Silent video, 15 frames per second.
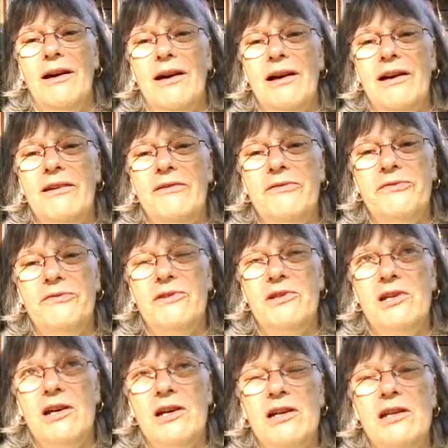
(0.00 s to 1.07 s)
I've
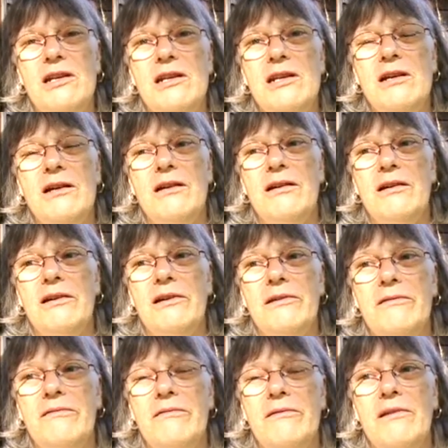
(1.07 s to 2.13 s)
done
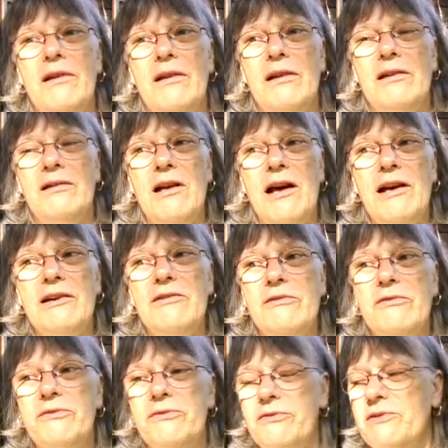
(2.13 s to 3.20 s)
a lot
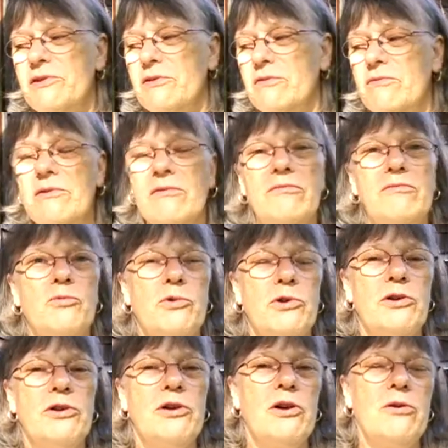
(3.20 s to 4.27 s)
of
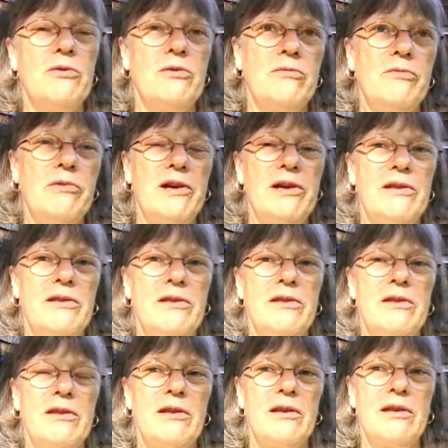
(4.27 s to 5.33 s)
work
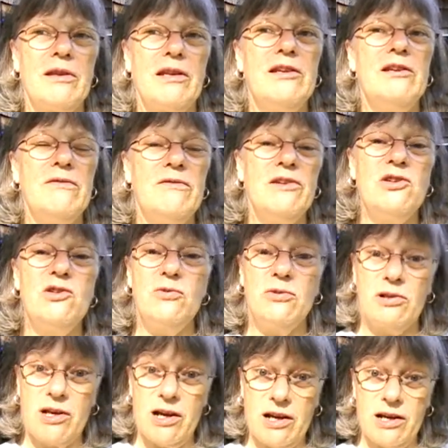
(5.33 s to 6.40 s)
with
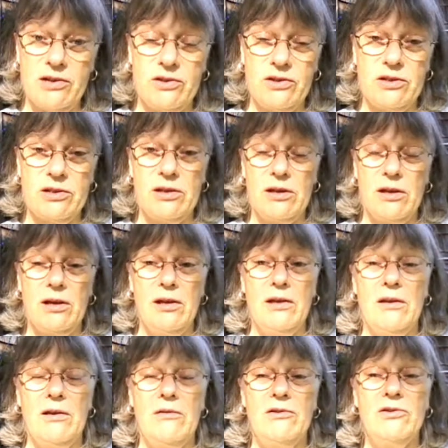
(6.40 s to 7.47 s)
individualized
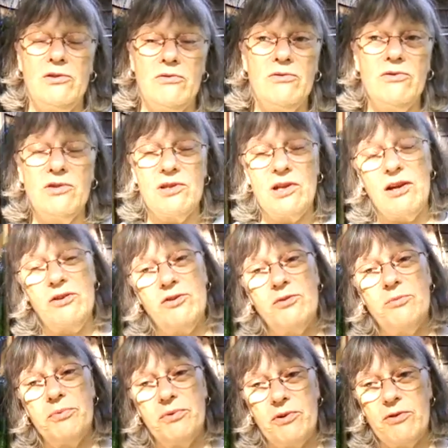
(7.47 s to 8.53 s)

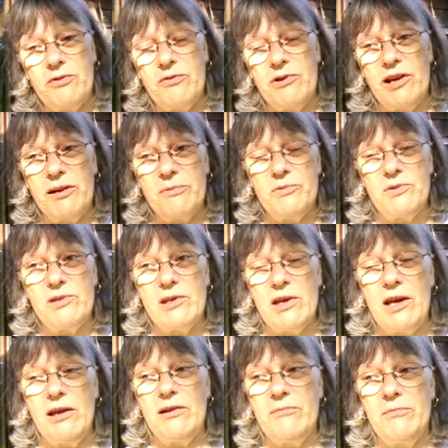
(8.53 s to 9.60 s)
student-centered programs
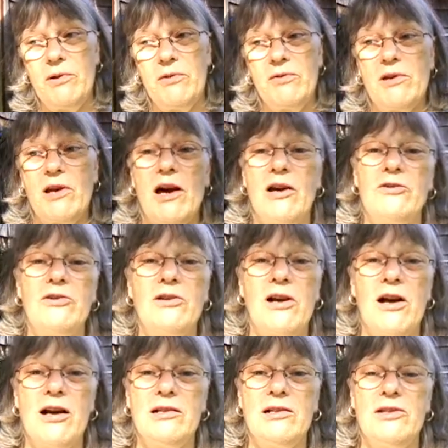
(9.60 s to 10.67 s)
at both Goddard
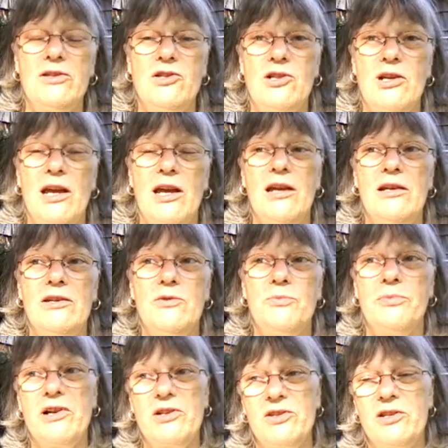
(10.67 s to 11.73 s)
College and
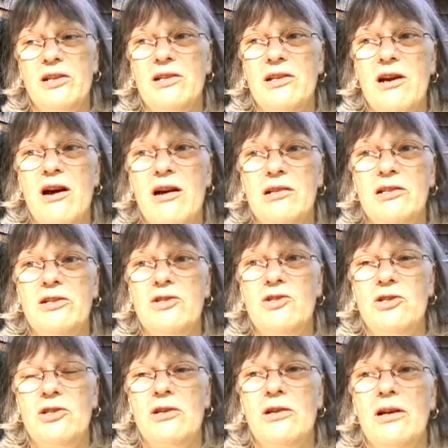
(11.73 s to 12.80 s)
Prescott
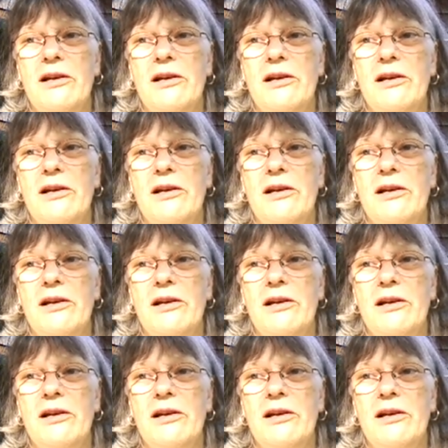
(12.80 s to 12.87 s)
College,